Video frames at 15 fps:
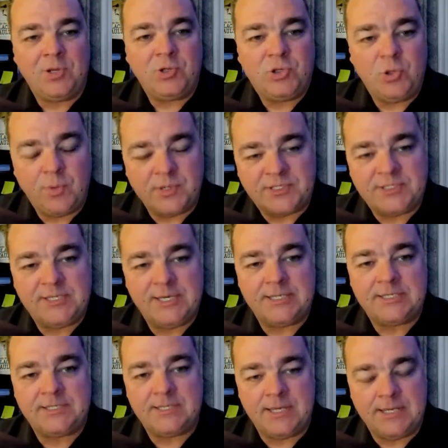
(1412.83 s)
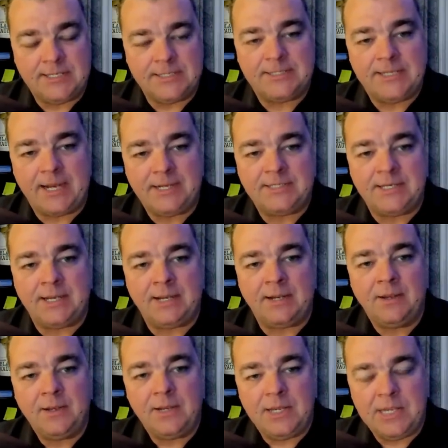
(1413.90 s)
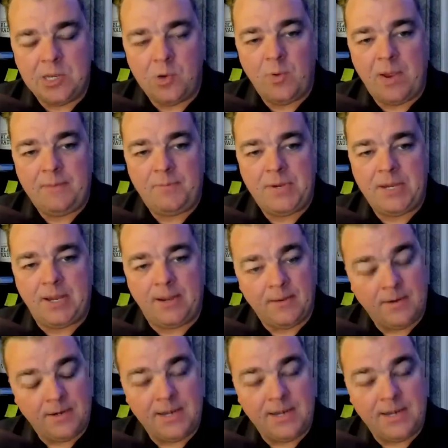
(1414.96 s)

to assist in detecting UAP.